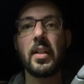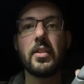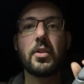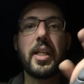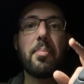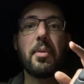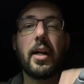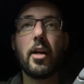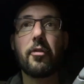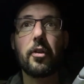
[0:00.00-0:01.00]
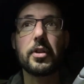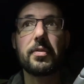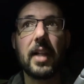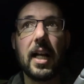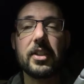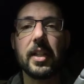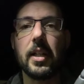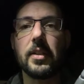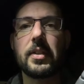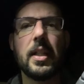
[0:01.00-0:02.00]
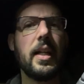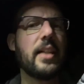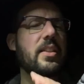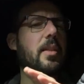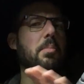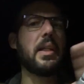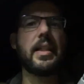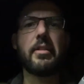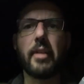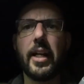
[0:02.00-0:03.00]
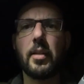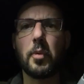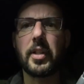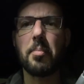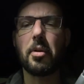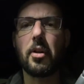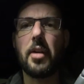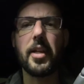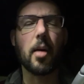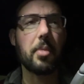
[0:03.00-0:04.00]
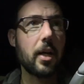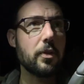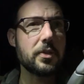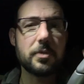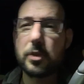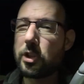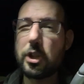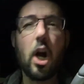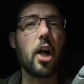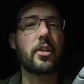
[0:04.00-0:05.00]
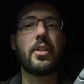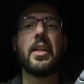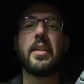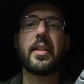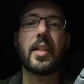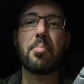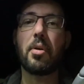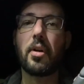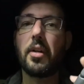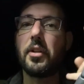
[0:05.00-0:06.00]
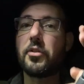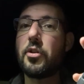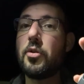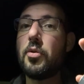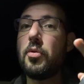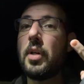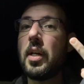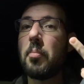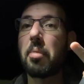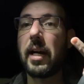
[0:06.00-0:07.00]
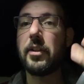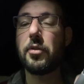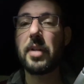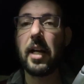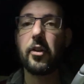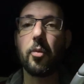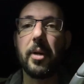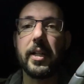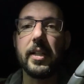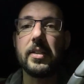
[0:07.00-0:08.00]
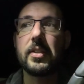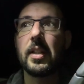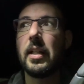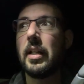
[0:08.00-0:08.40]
So keep an eye out for those flash sales. It's completely random what they put on there, but I was shocked that they put on the two brand new Techno buggies.